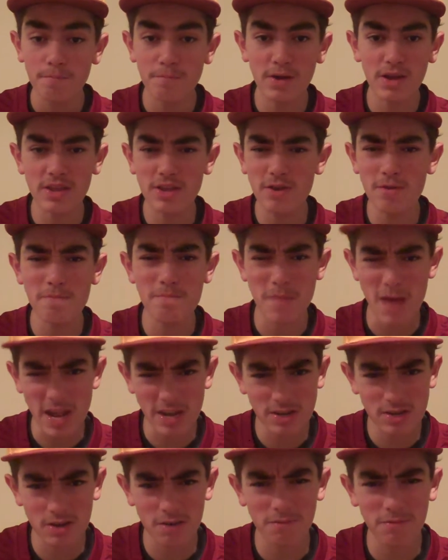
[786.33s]
But you
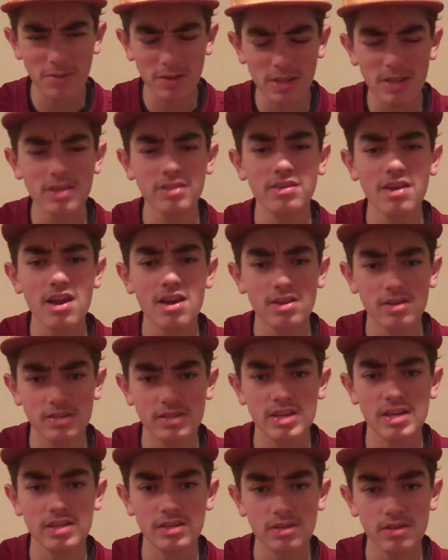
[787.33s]
bench him for the entire
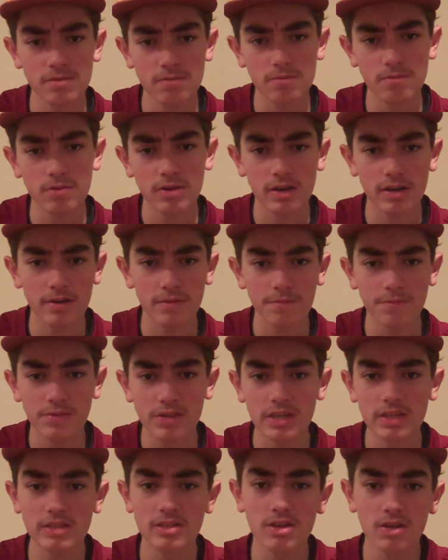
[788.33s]
season when
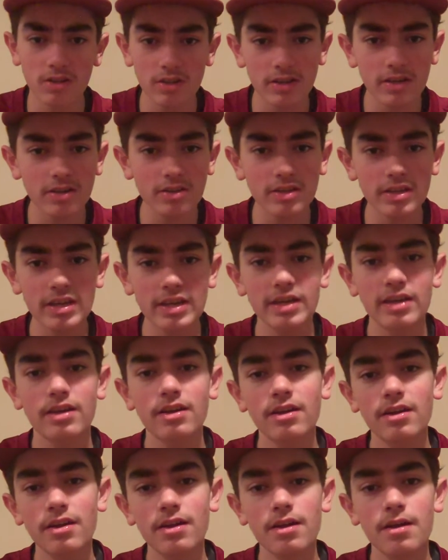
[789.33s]
he's
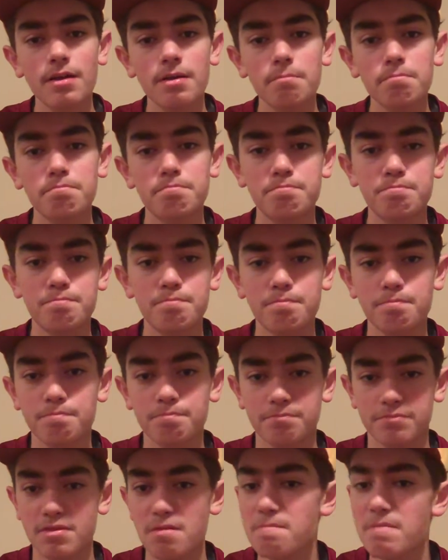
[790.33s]
clearly
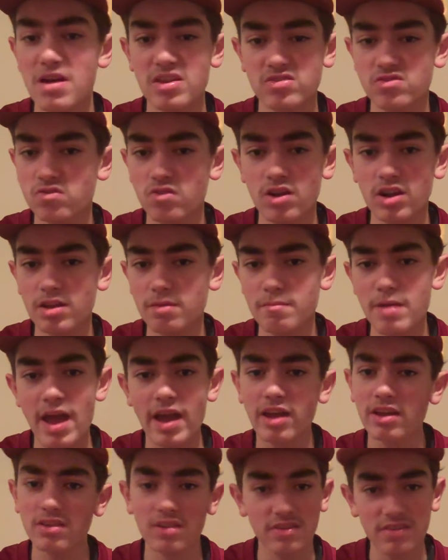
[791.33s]
the best running
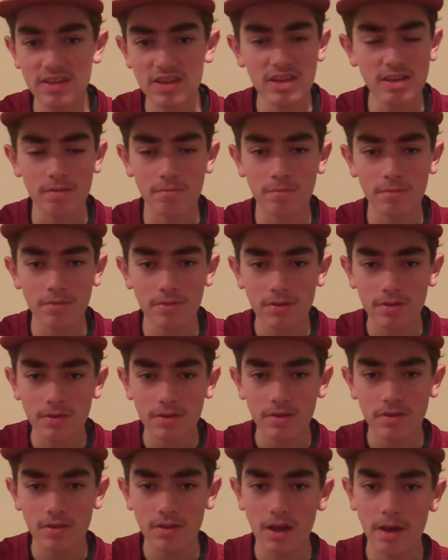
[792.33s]
back on the team.
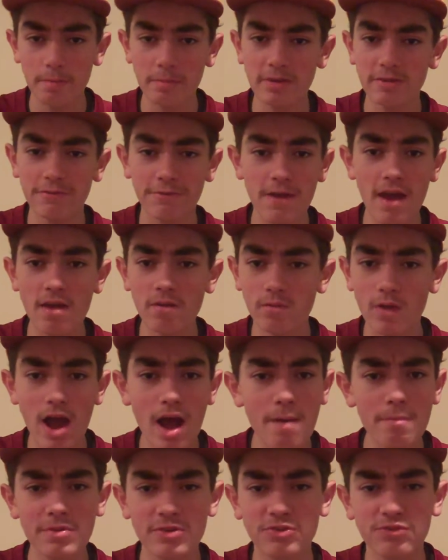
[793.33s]
I mean, Fat
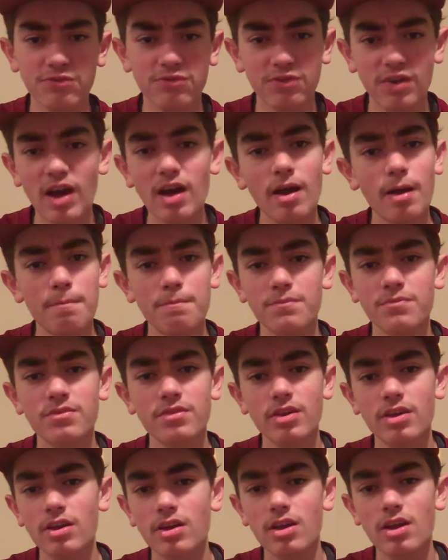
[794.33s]
Rob is fine.